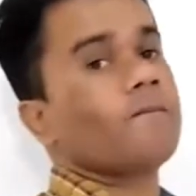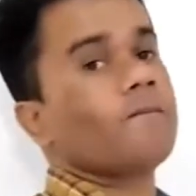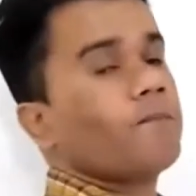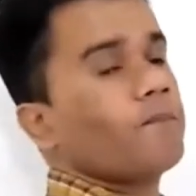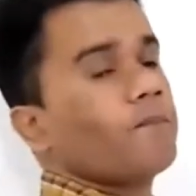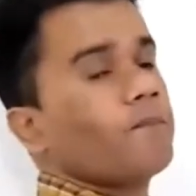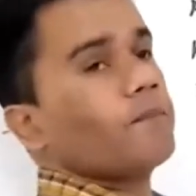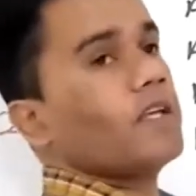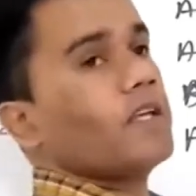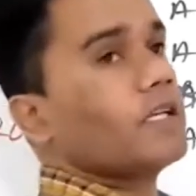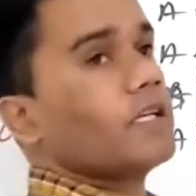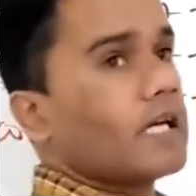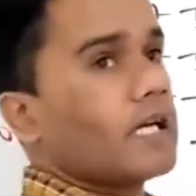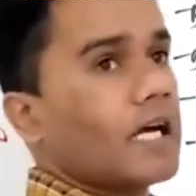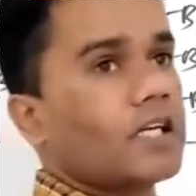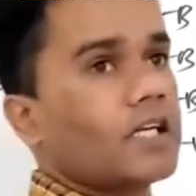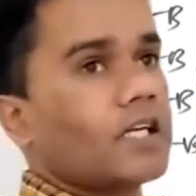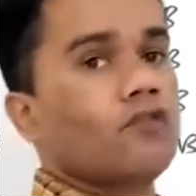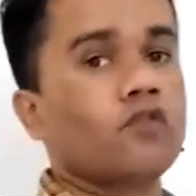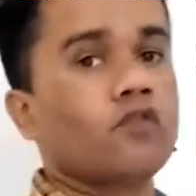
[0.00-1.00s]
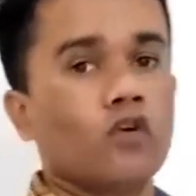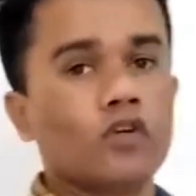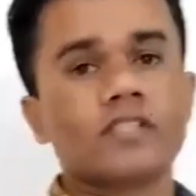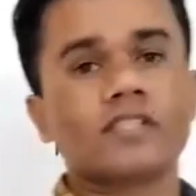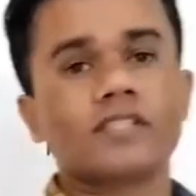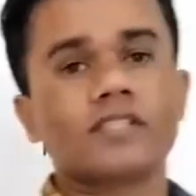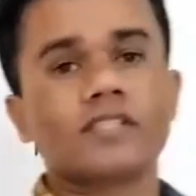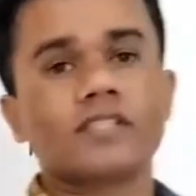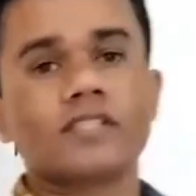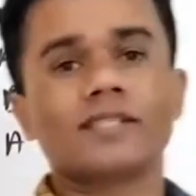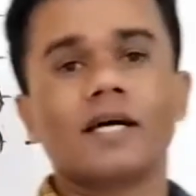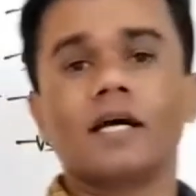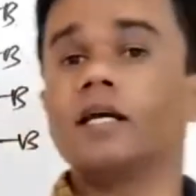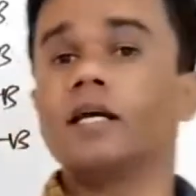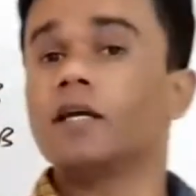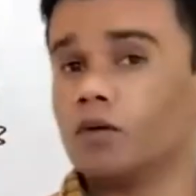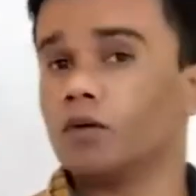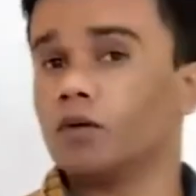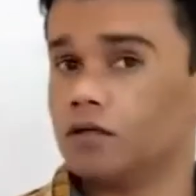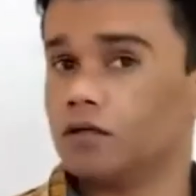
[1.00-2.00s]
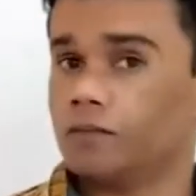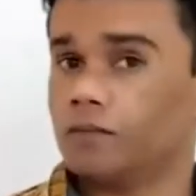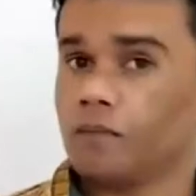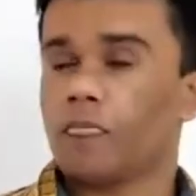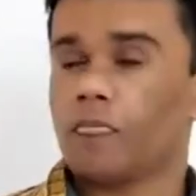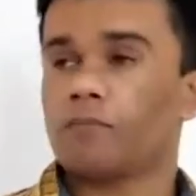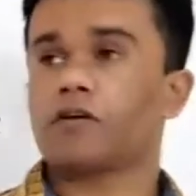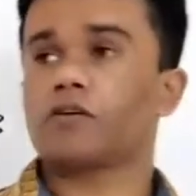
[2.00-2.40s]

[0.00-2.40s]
The attractive forces are equal because